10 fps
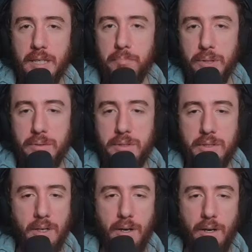The
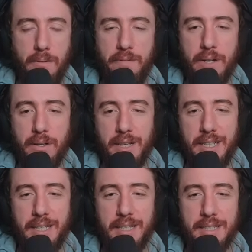boots are
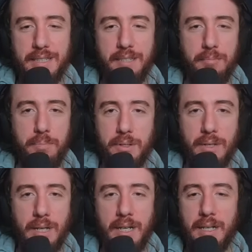fairly
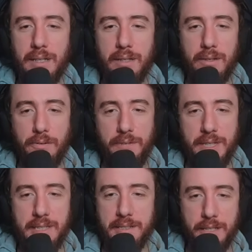simple. Little
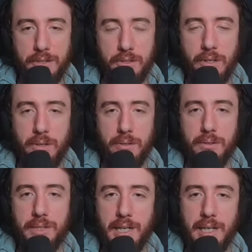Fizz has extra
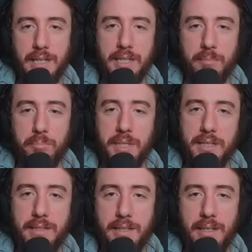cold on the
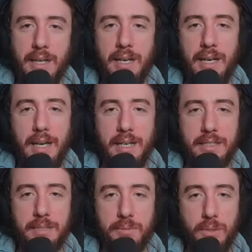implicit
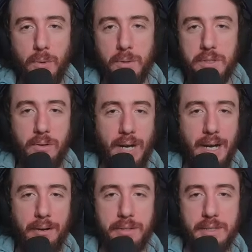and some scorched
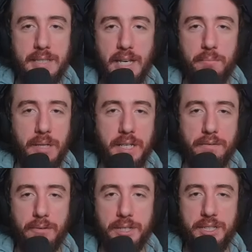ground. Since I have plenty
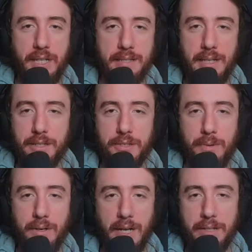of crit chance
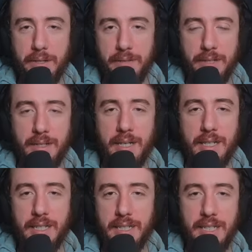elsewhere, I don't even
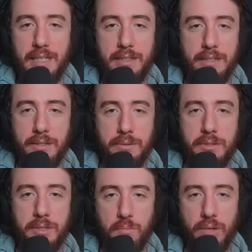need to
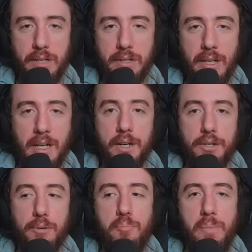use brittle.
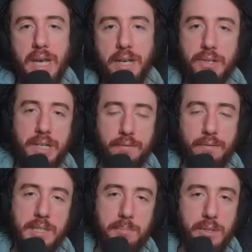Another major
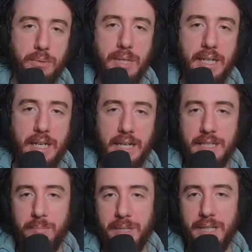difference between a
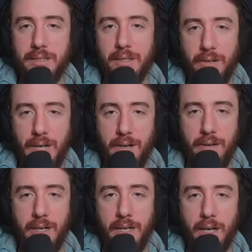DPS
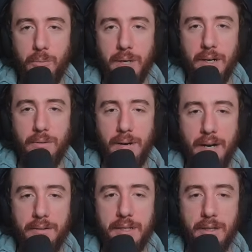loadout and a
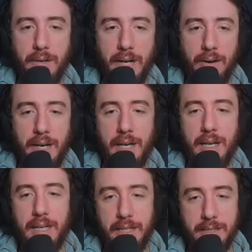well-rounded loadout
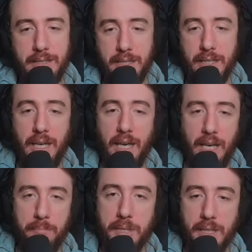is the
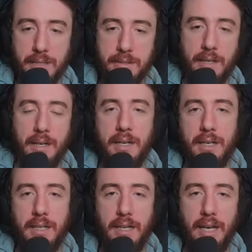amulet.
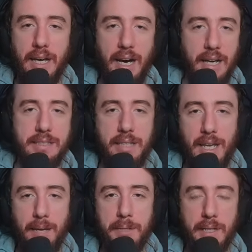A heist
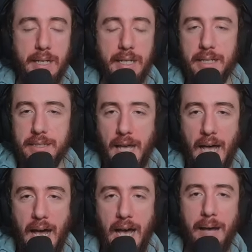amulet is
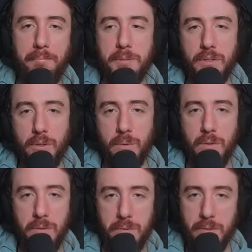
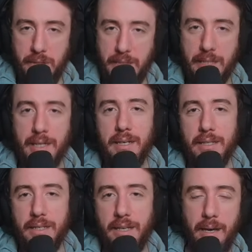absolutely
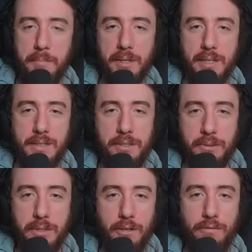the amulet
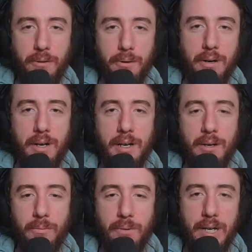to go for
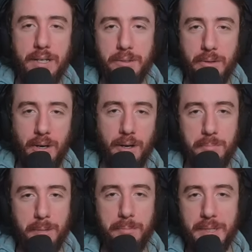when you are
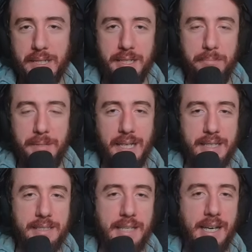pumping the
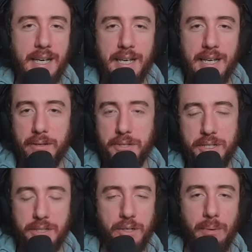DPS. There's
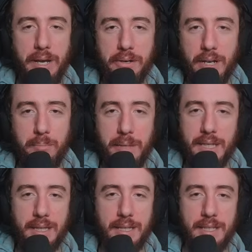just no way you're going to
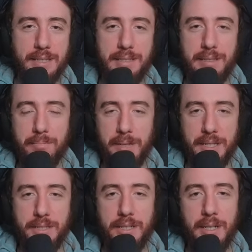beat this
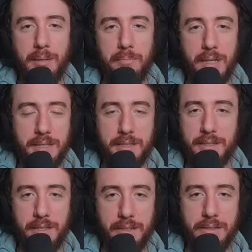much plus the
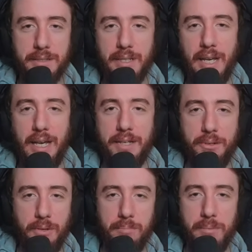skills and
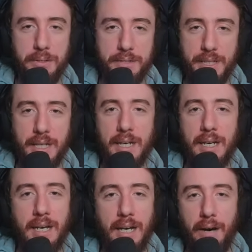crit multi.
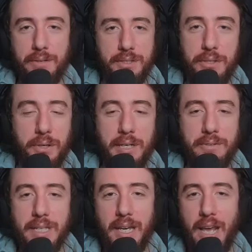Obviously, you could
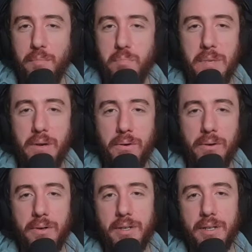even get a
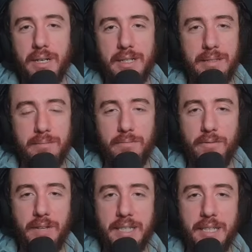mirrored,
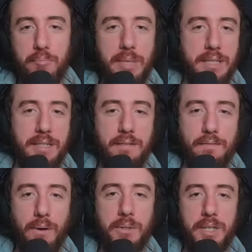reflecting misted
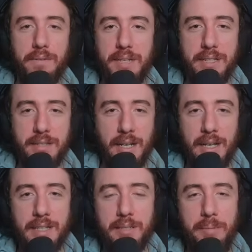version of this
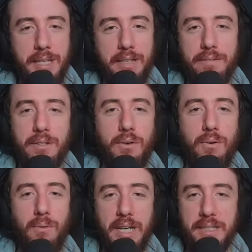to be even
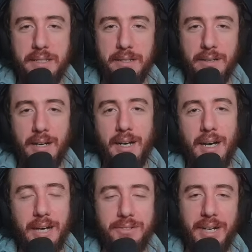crazier.
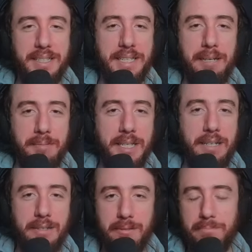I tried to keep the
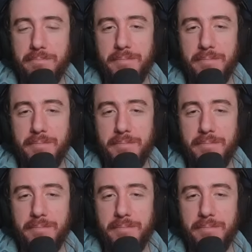gear,